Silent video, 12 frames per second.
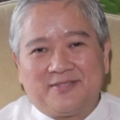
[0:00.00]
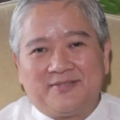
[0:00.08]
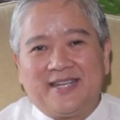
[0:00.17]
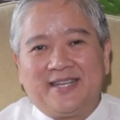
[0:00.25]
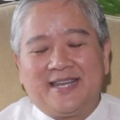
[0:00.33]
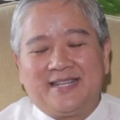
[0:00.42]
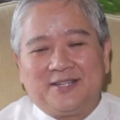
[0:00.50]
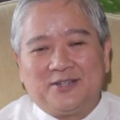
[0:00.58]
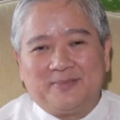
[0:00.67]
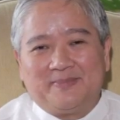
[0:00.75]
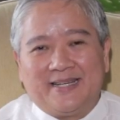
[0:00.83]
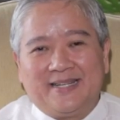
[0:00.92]
of
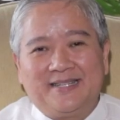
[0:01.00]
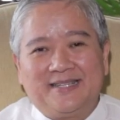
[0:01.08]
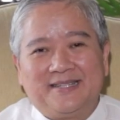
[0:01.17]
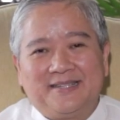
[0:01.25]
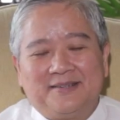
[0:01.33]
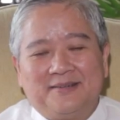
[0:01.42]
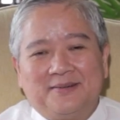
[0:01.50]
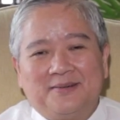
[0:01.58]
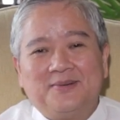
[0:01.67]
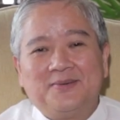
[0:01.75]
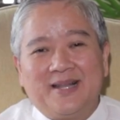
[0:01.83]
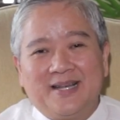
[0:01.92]
Lingayet-Tagupan.
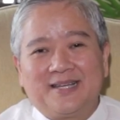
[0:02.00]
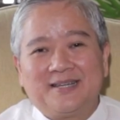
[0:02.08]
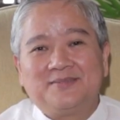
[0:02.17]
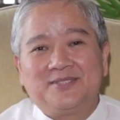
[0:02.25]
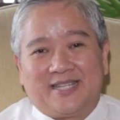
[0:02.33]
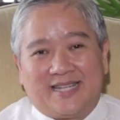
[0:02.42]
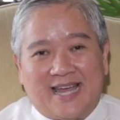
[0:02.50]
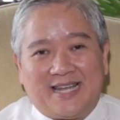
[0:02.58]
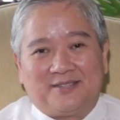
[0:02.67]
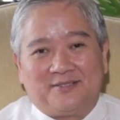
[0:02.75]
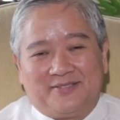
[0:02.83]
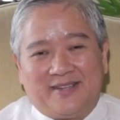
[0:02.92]
Welcome to the
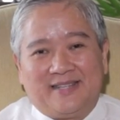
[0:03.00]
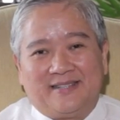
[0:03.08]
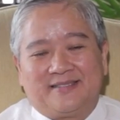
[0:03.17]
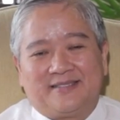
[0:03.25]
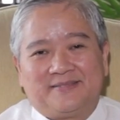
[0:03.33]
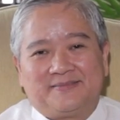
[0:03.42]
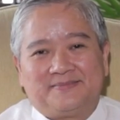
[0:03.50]
Light of Faith.